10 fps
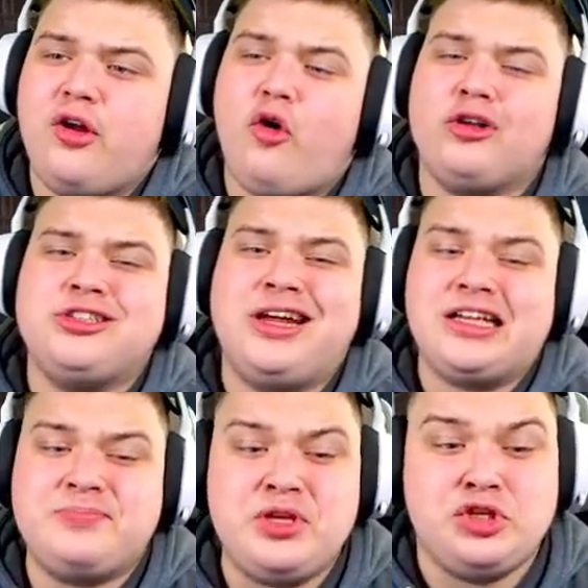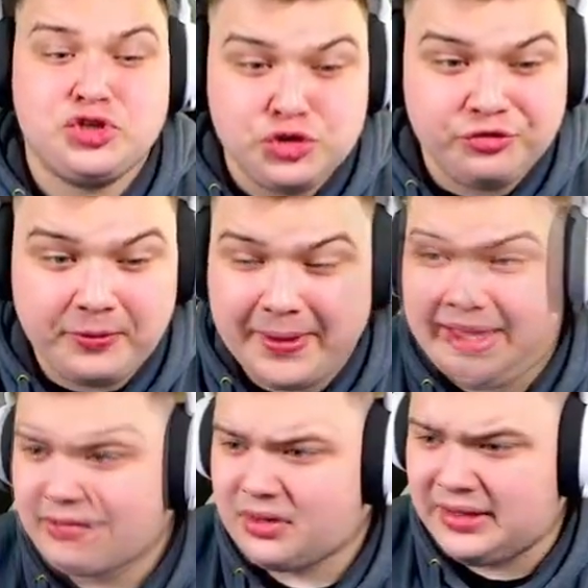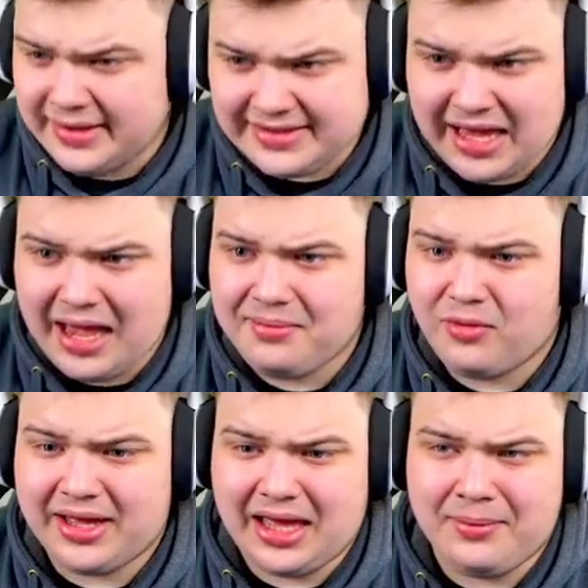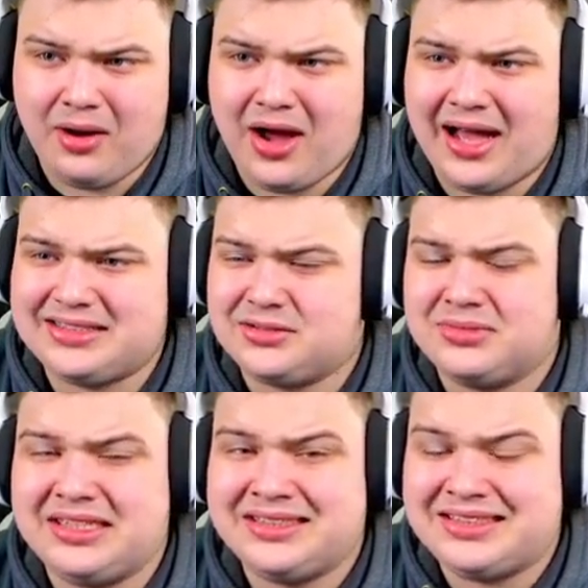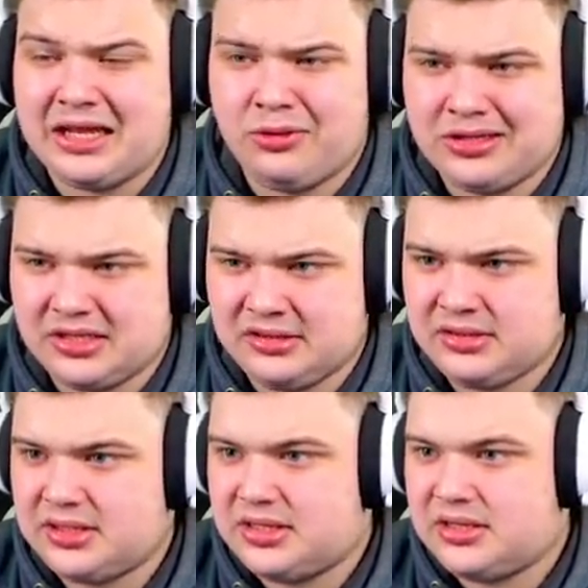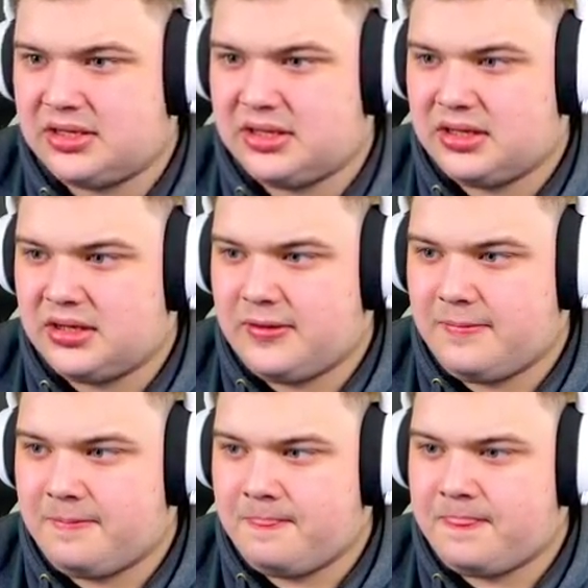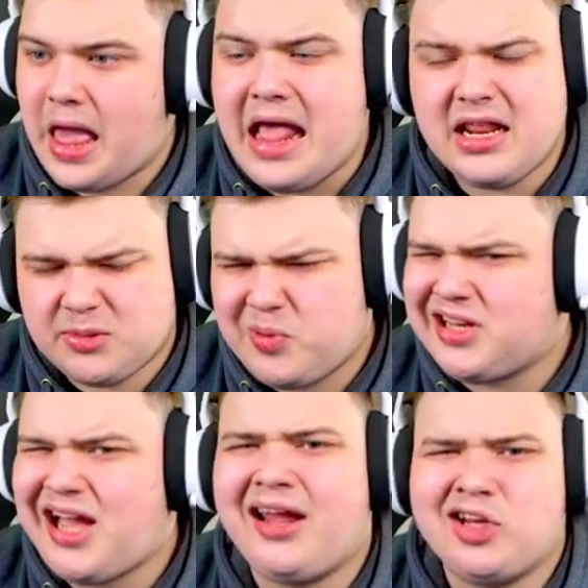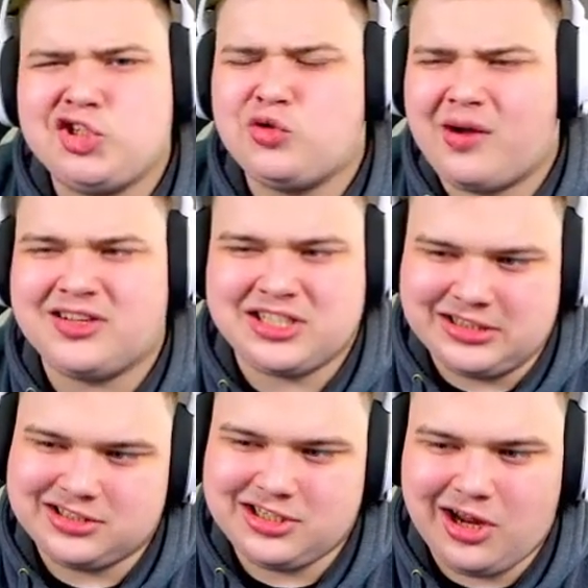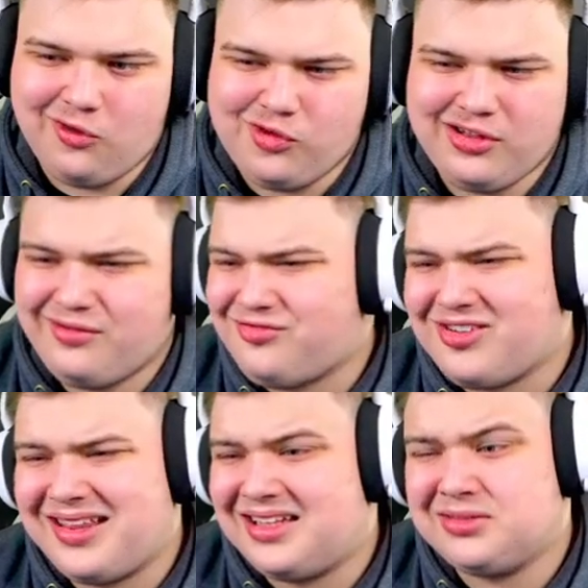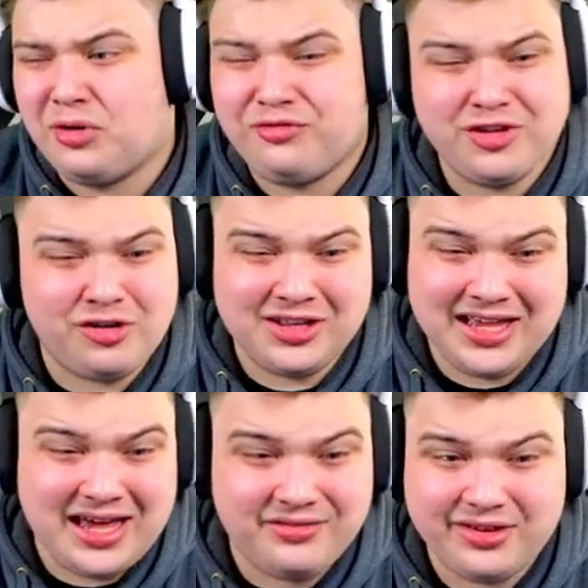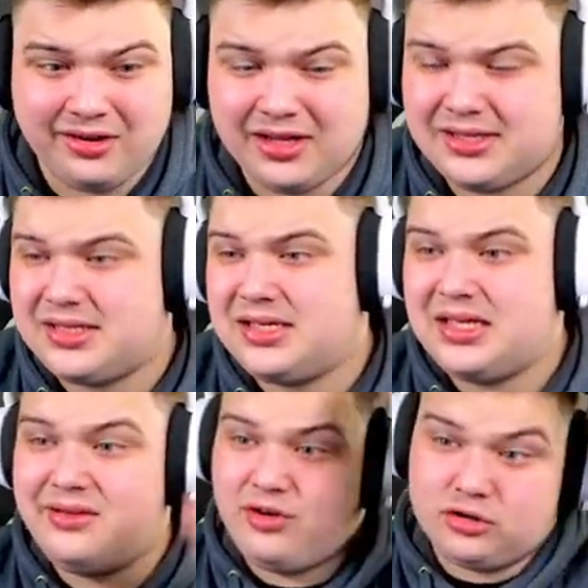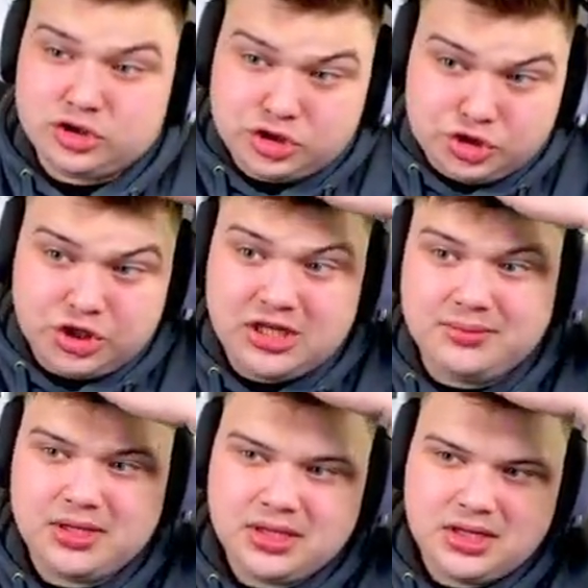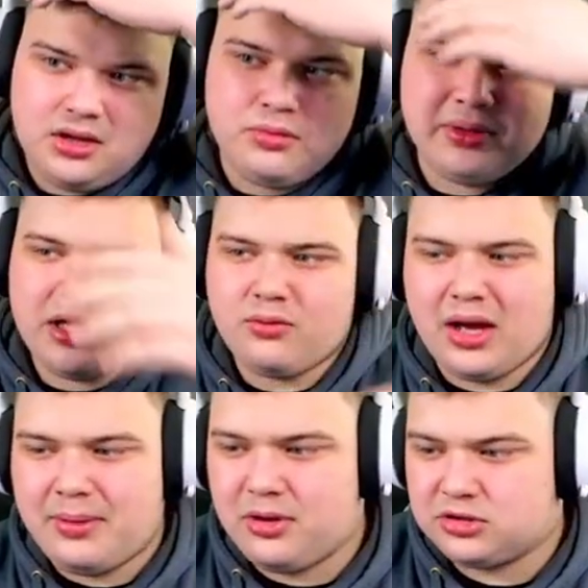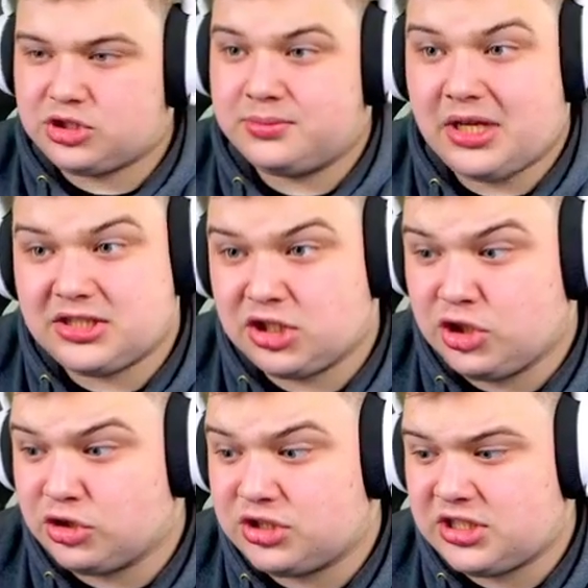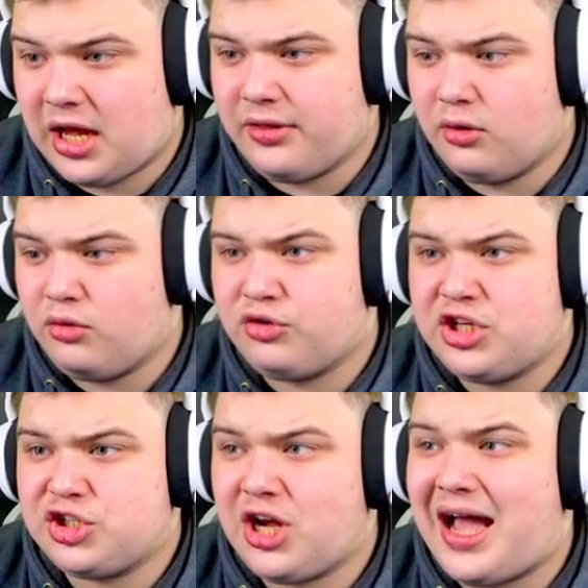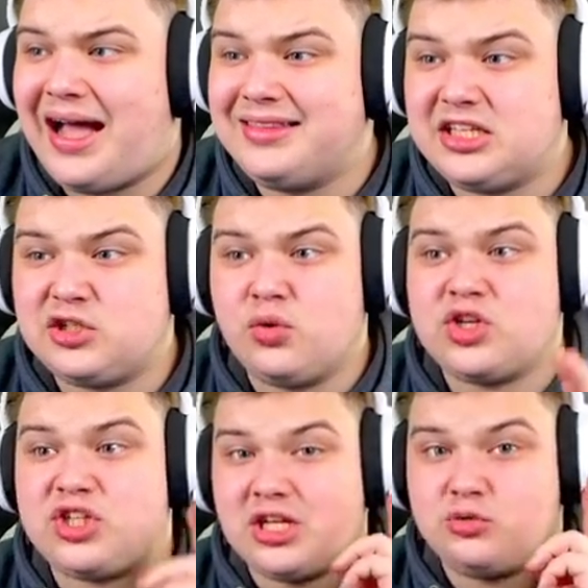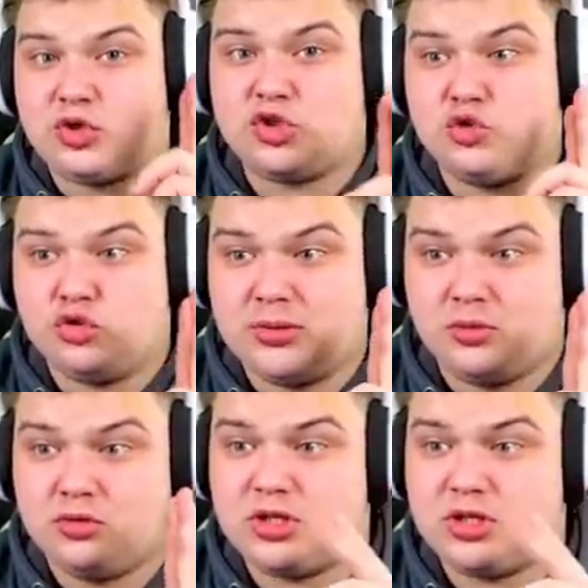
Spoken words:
Rotten has been due for me. This game, when it came out, I had some insane wins on. And it's been kind of due ever since, you know. For the last month, we're not really hearing anything on it. Even on stream. We play it quite a bit on stream. That's a good start, though. Retrigger and the switch. That switch is 2 symbols.